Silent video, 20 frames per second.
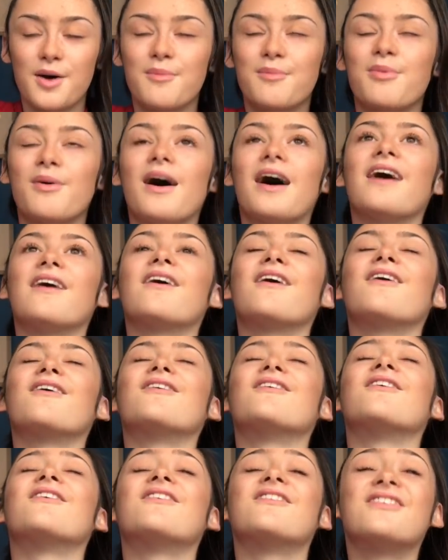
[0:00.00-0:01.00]
but I
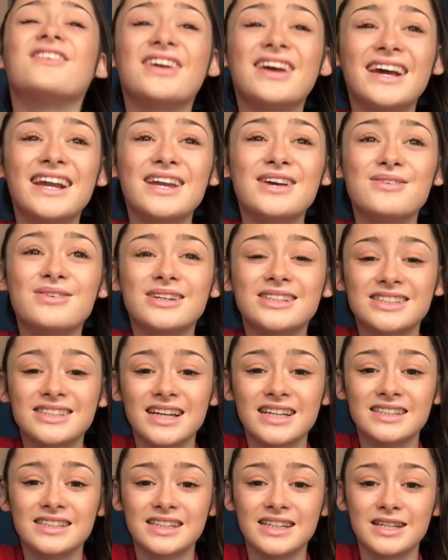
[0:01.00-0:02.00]
really wish
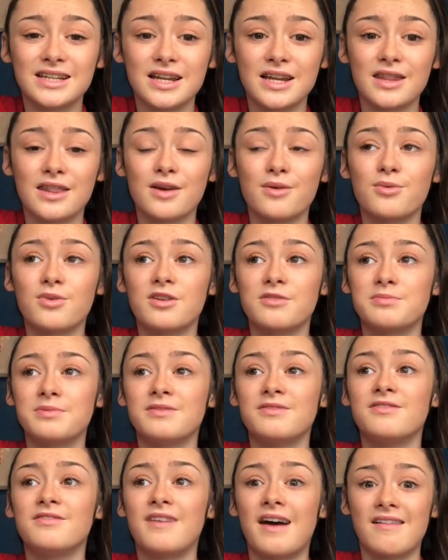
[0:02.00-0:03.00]
I did, and they would have
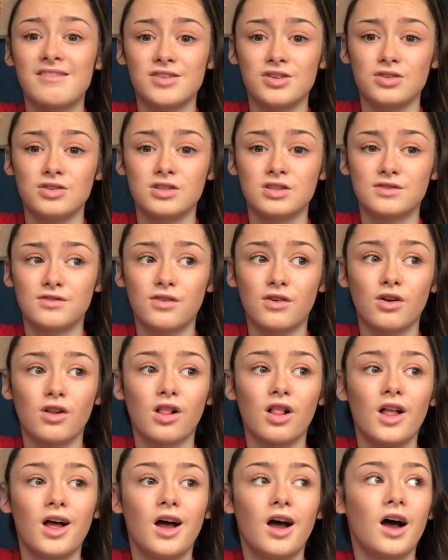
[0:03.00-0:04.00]
been very
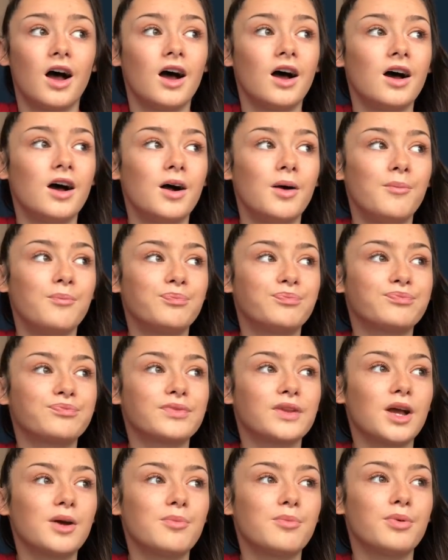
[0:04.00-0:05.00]
useful.
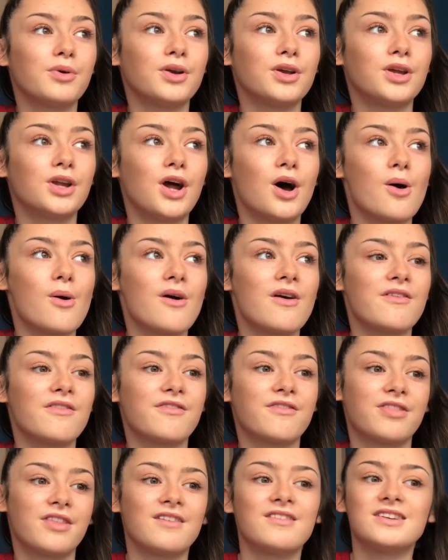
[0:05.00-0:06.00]
But
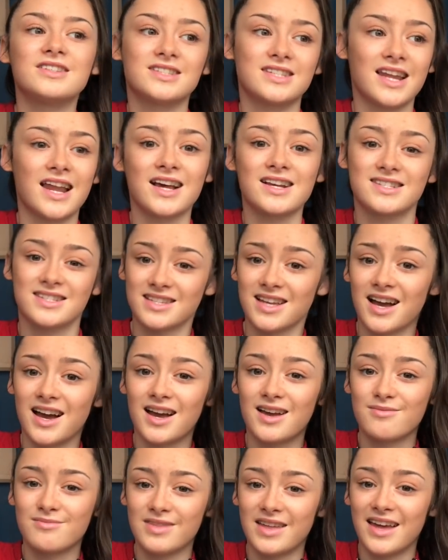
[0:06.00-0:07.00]
if there is a next
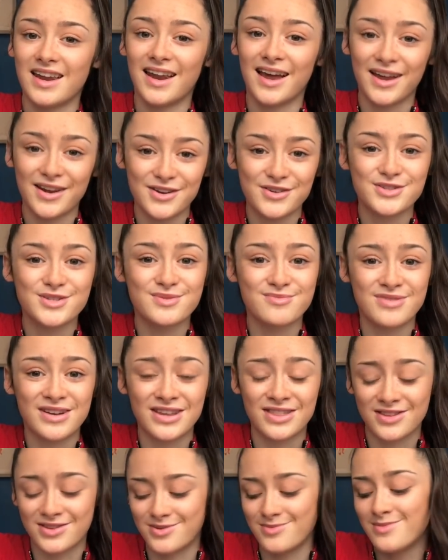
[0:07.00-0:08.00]
time, then I know to
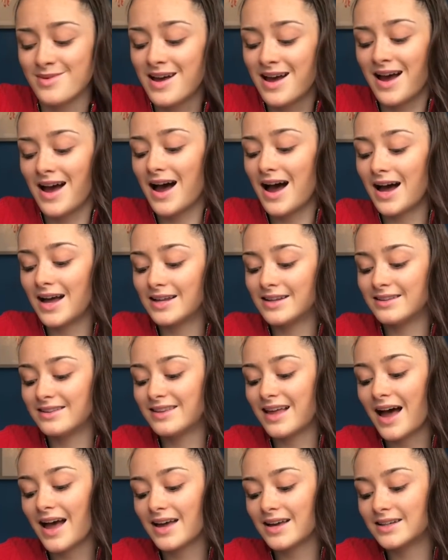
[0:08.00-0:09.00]
bring them, and
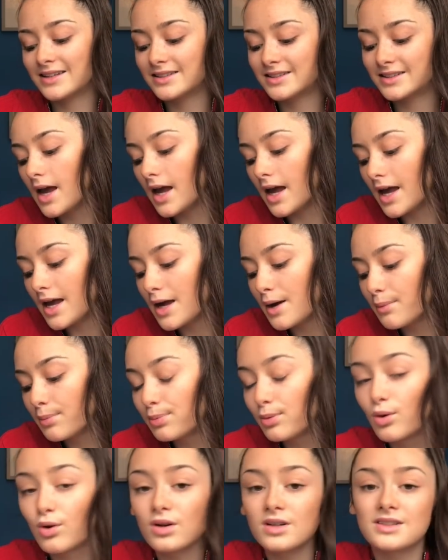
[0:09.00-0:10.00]
that is
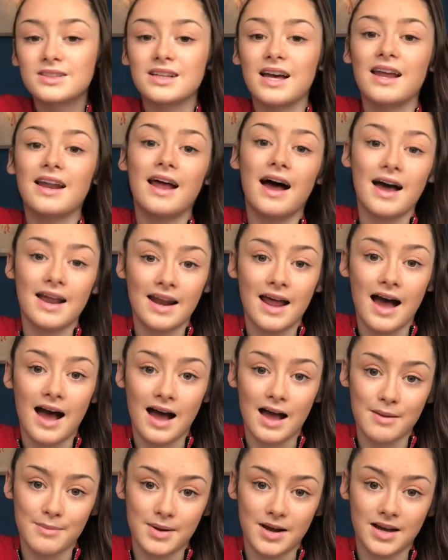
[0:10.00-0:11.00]
earplugs and an
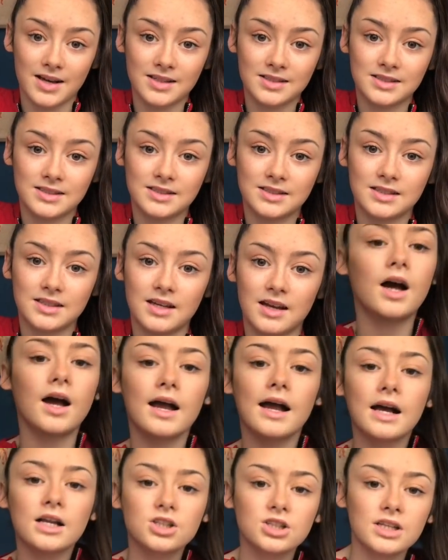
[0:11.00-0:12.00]
eye mask. I
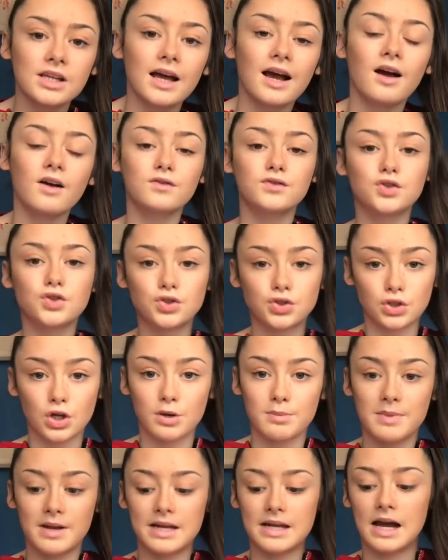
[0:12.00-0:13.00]
actually have so
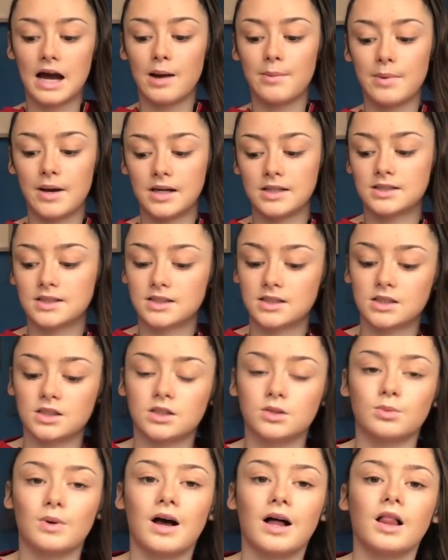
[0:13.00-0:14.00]
many eye masks
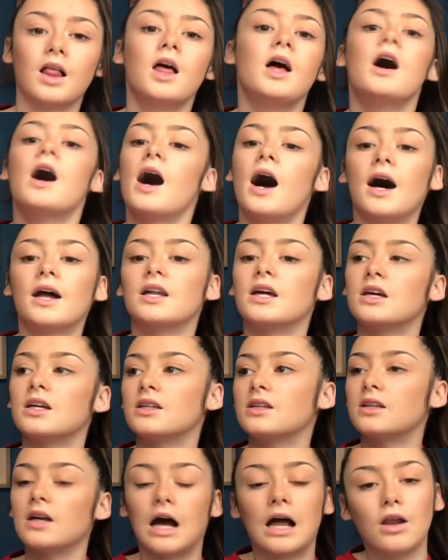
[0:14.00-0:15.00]
as well, and
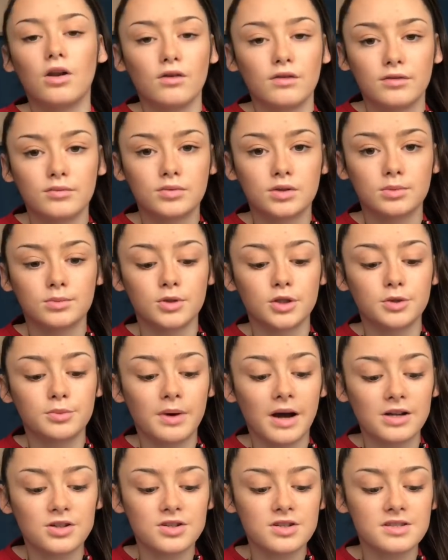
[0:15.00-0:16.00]
I love them so much,
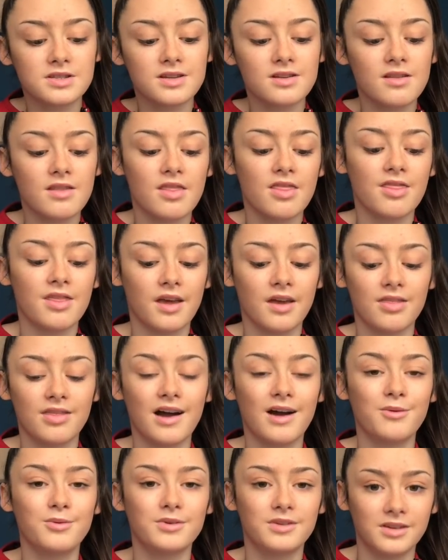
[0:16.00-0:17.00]
but I just didn't think that
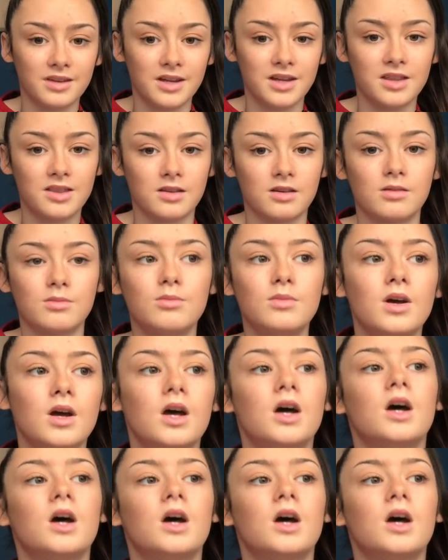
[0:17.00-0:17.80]
I would need them.